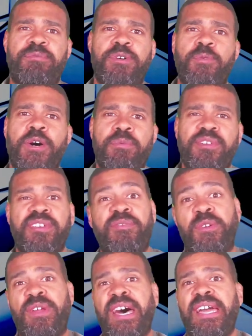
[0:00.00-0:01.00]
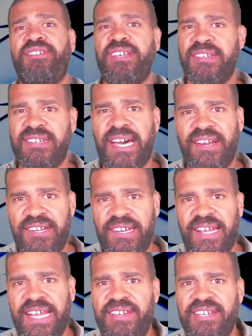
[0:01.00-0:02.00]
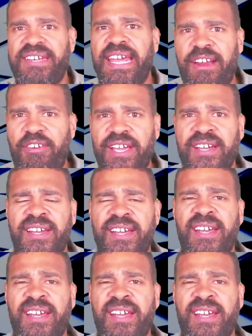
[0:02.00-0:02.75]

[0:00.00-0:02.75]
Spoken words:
well, what was the food hygiene standard in this area